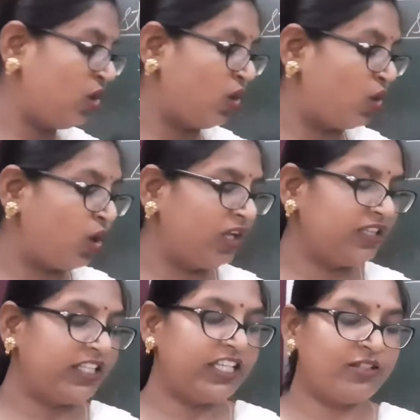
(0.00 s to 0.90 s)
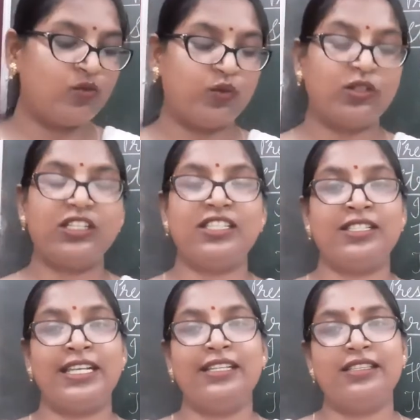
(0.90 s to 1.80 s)
All these words
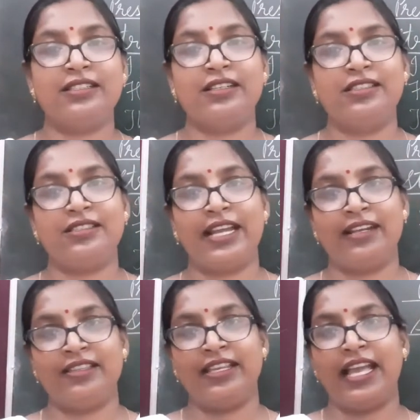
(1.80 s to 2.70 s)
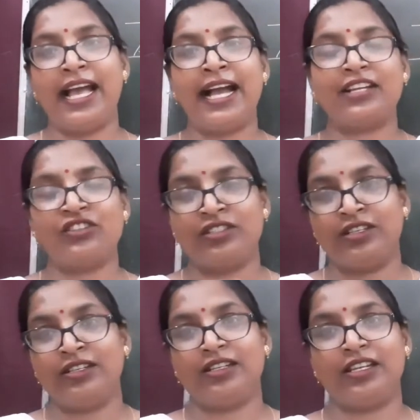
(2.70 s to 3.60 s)
tells us that the
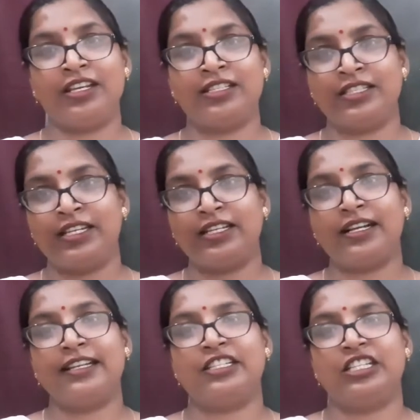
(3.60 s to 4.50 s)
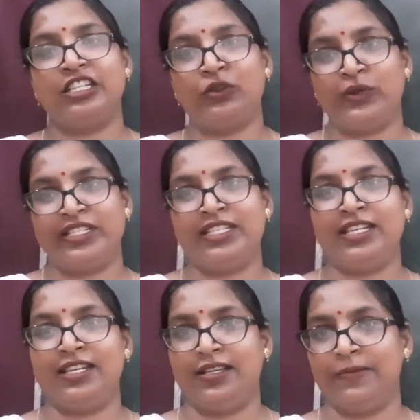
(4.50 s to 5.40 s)
action is in
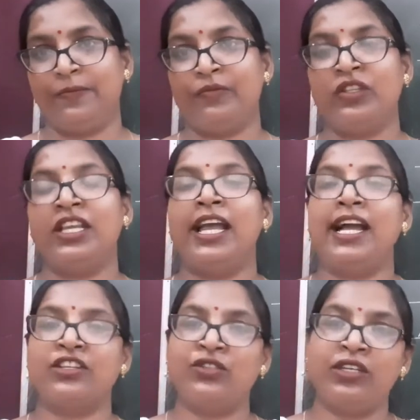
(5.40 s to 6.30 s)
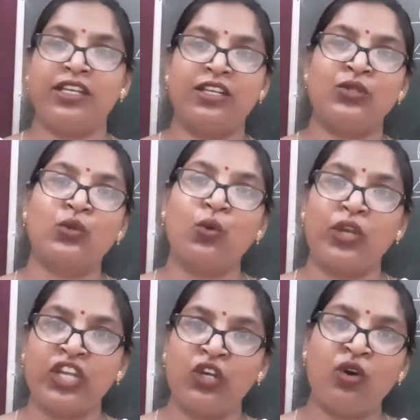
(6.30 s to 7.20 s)
continuity. Action is
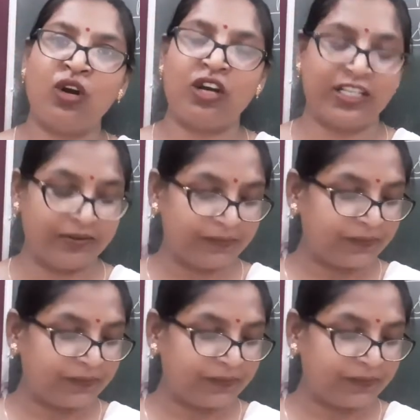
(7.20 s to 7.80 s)
going on.